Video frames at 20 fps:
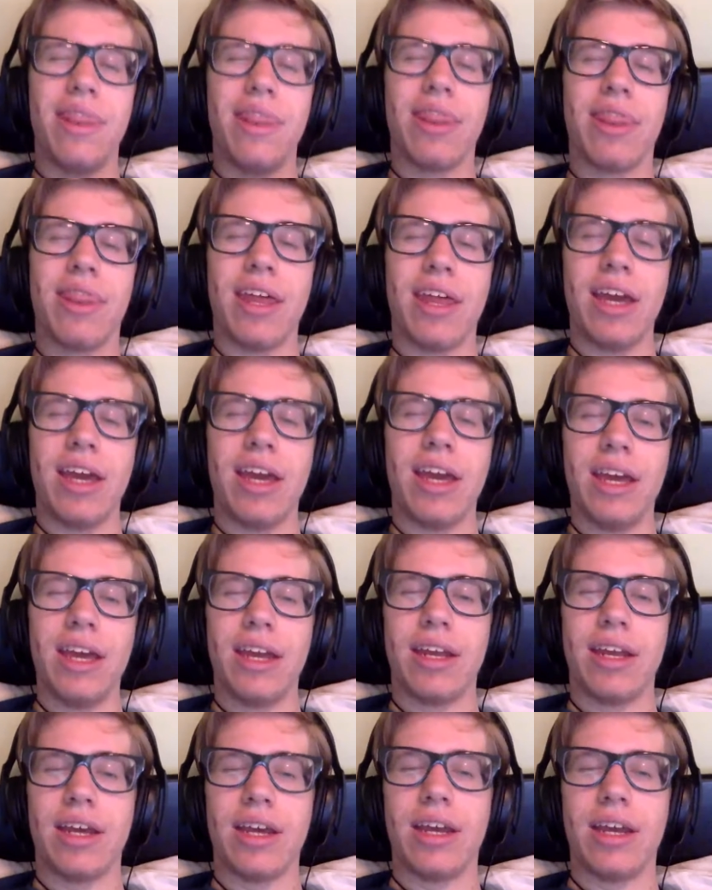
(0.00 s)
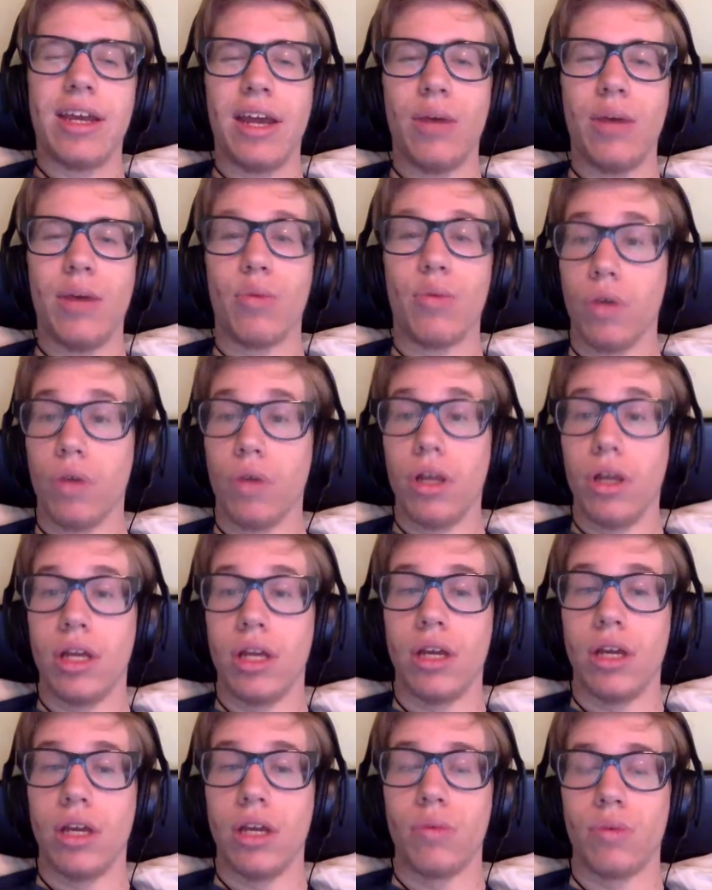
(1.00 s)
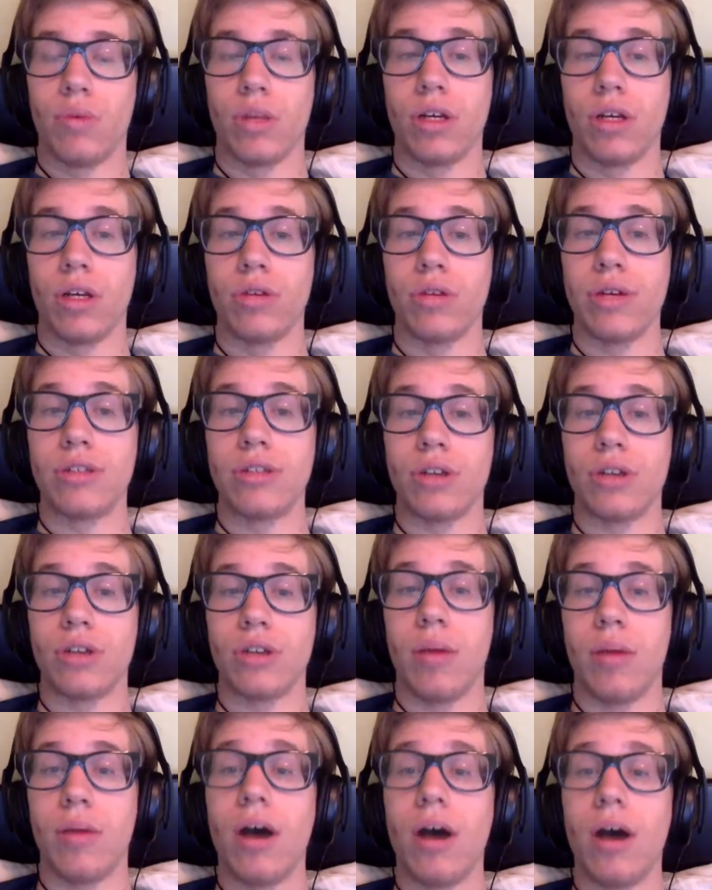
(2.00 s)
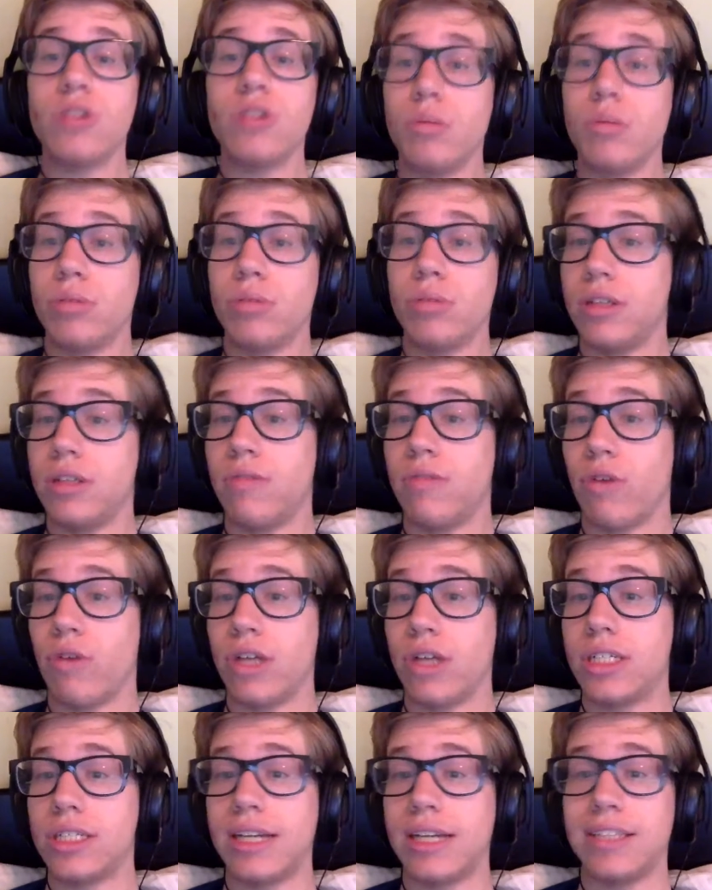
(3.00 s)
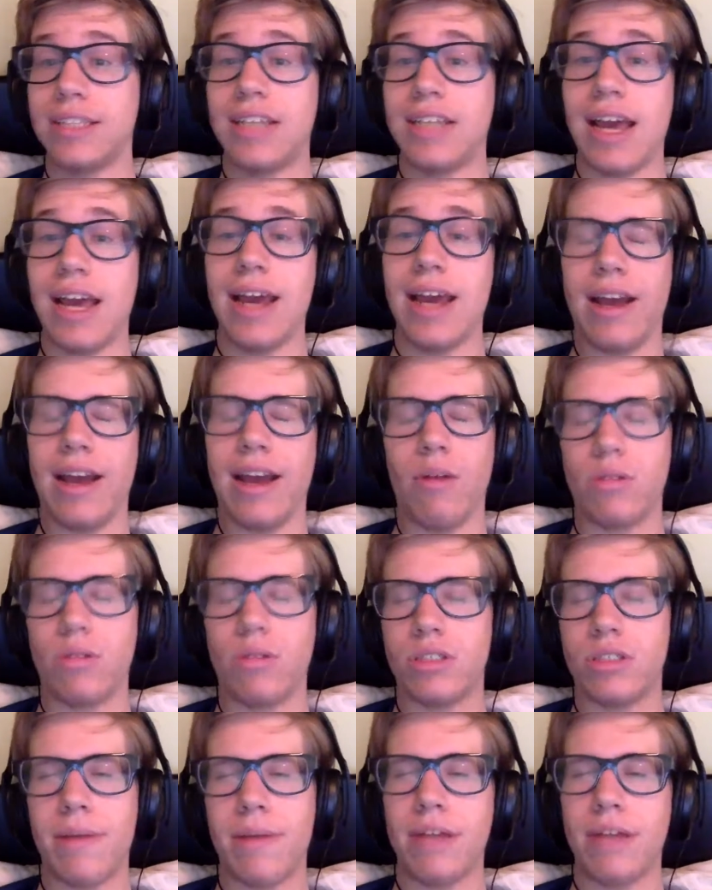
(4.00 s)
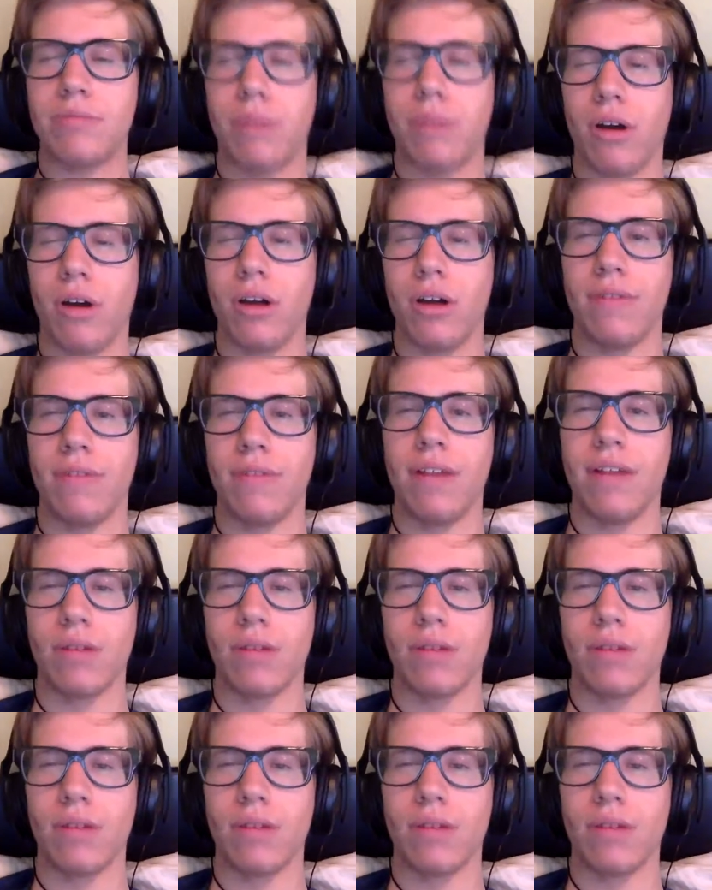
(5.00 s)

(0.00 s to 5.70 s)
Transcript: They did a really, really great job. Also, Bridgie Voices as Hey Hey was the best part of that